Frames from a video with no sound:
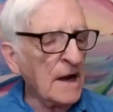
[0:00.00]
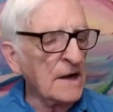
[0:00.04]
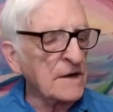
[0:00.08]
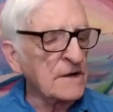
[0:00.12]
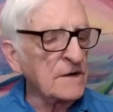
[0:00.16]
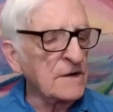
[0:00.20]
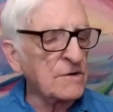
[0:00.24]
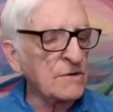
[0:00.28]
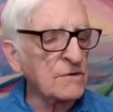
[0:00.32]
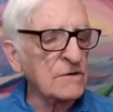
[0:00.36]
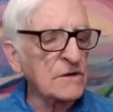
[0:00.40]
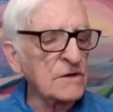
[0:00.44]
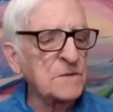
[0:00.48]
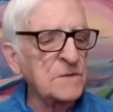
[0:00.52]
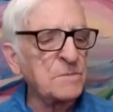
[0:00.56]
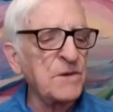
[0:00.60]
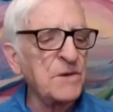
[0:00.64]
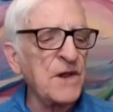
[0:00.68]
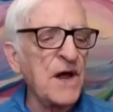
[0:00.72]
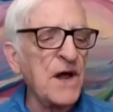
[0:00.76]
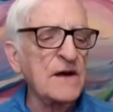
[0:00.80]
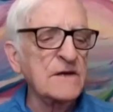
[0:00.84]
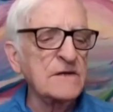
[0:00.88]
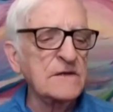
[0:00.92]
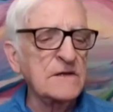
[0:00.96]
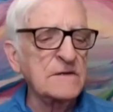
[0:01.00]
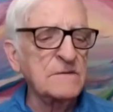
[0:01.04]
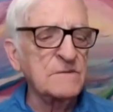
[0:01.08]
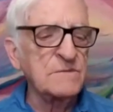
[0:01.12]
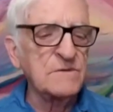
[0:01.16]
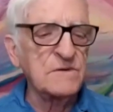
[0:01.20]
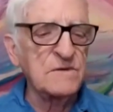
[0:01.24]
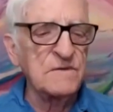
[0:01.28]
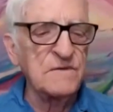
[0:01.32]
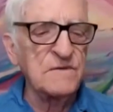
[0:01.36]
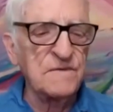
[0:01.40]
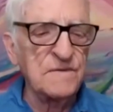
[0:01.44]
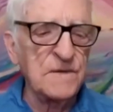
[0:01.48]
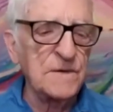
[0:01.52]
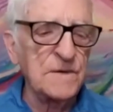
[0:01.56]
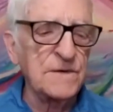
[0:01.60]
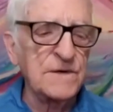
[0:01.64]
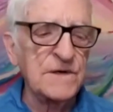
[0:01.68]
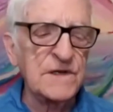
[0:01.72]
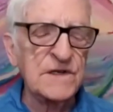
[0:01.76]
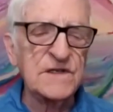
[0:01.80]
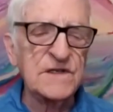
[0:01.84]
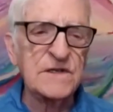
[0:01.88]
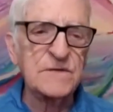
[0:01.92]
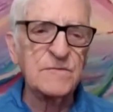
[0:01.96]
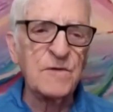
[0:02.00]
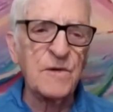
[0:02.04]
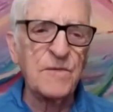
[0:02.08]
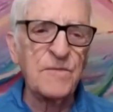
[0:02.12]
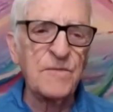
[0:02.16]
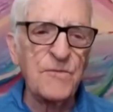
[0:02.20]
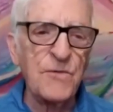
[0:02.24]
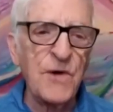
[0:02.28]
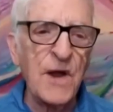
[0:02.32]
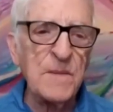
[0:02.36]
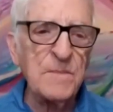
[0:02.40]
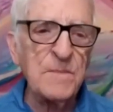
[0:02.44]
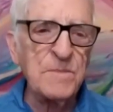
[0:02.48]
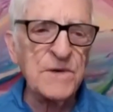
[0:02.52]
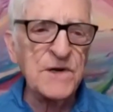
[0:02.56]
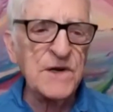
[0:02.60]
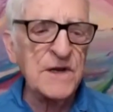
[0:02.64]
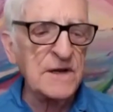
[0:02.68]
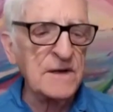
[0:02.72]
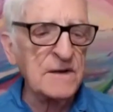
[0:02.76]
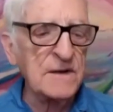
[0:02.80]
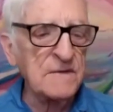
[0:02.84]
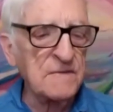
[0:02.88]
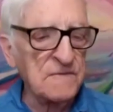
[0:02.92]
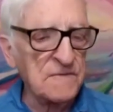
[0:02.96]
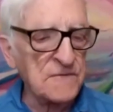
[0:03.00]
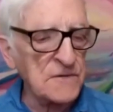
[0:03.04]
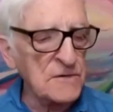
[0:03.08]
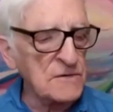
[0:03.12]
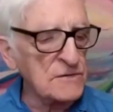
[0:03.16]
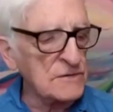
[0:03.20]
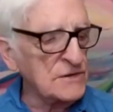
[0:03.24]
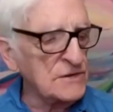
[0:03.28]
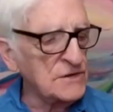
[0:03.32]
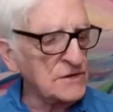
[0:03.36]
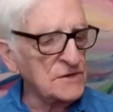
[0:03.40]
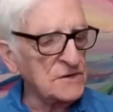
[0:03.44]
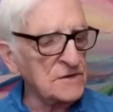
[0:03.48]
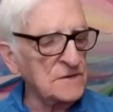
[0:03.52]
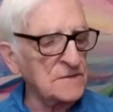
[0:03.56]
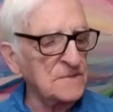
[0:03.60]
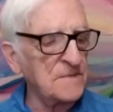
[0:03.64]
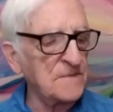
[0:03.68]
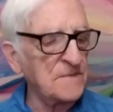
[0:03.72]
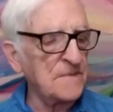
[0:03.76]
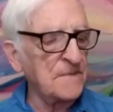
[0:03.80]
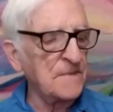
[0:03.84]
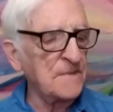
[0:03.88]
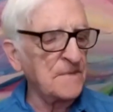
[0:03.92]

I encourage blossoms to flourish with ripening fruits.